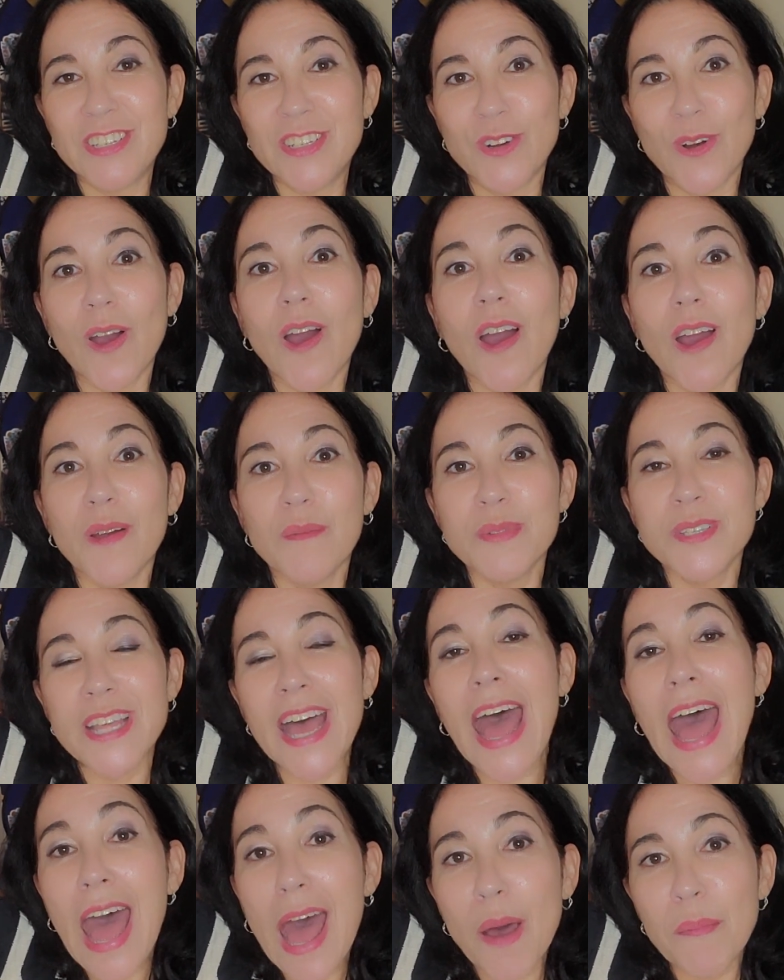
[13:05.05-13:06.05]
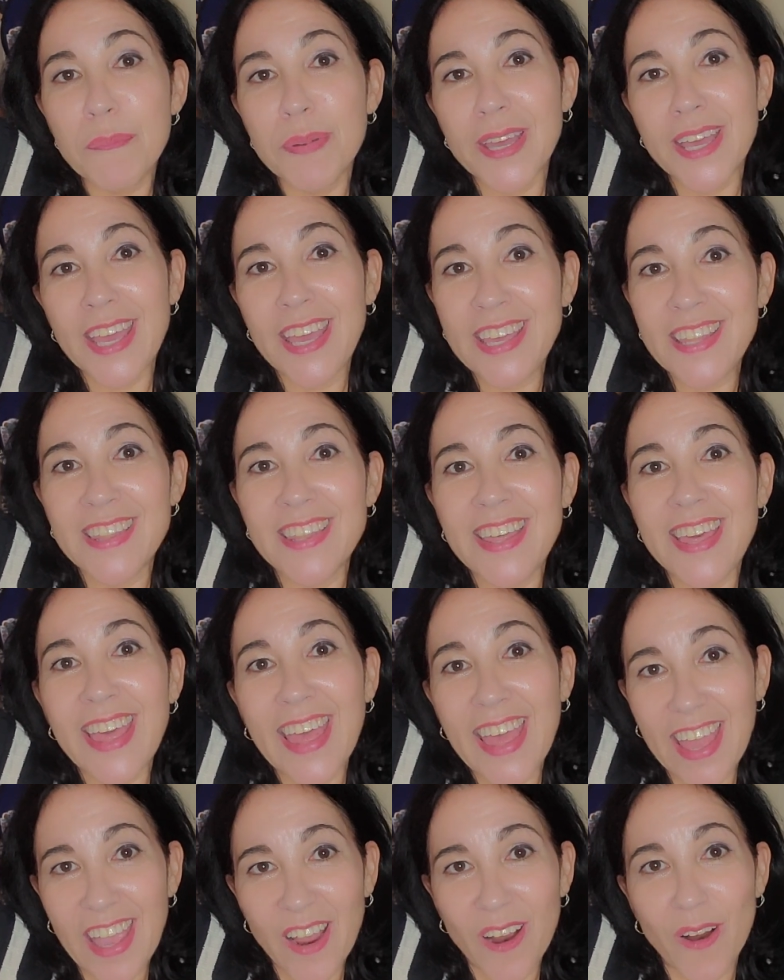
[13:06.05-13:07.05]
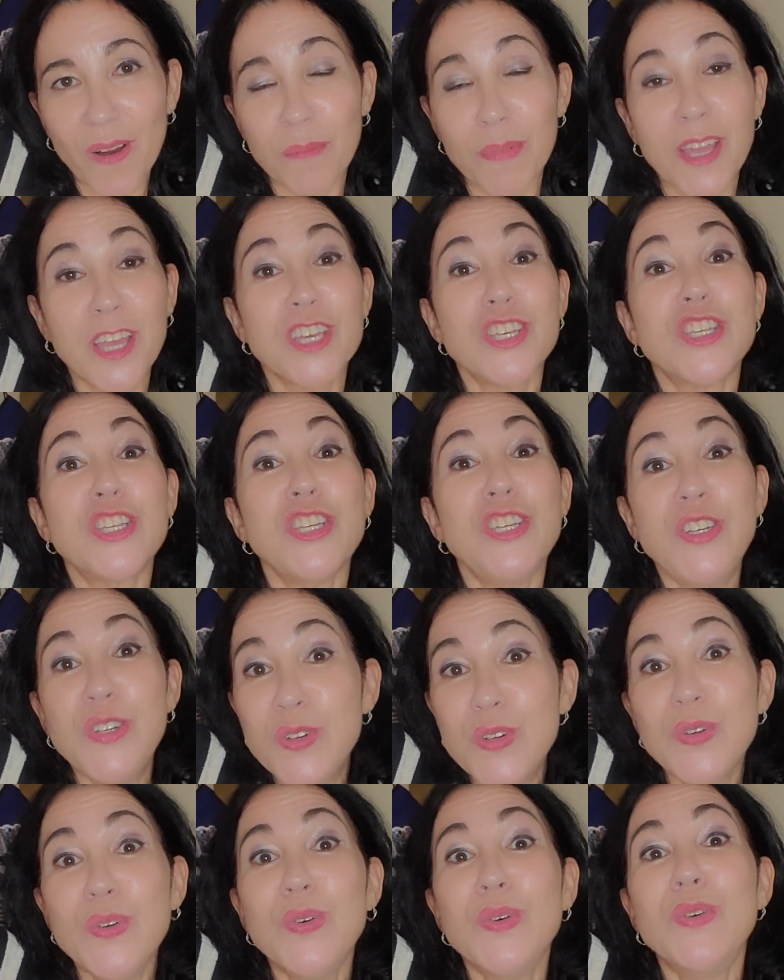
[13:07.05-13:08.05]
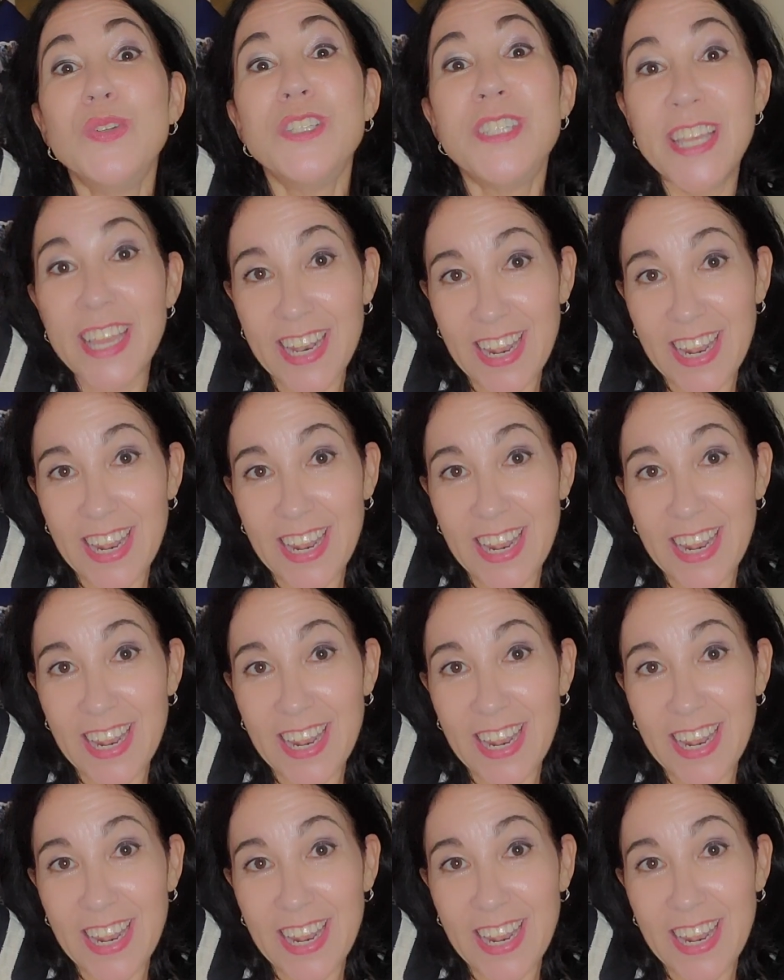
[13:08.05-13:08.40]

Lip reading: your arms up in the air because you did